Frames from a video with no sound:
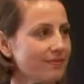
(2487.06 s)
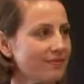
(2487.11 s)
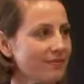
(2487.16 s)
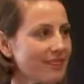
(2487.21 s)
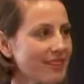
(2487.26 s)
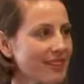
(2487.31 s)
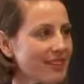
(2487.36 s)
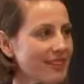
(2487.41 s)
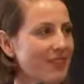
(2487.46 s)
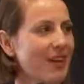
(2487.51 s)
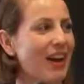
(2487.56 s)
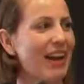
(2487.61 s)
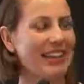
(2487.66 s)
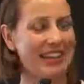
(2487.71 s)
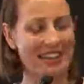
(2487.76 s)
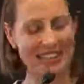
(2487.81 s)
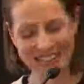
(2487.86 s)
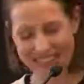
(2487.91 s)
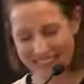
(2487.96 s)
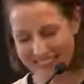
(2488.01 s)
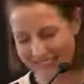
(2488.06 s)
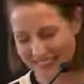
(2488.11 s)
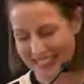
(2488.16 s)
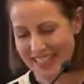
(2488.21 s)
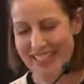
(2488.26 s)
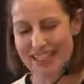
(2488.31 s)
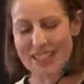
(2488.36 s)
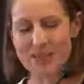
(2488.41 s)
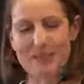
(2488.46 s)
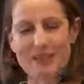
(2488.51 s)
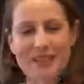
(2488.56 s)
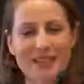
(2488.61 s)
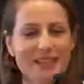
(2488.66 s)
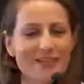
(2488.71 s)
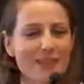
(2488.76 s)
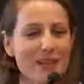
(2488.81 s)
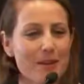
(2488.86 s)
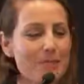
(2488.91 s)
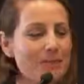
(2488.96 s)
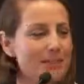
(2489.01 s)
time. Right. Speaking
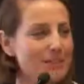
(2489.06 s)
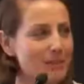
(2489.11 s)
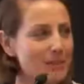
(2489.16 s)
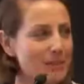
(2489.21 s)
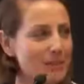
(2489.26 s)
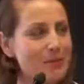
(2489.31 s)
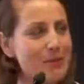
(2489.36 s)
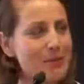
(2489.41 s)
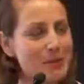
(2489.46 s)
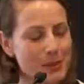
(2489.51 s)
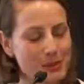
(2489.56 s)
of numbers, not to put you on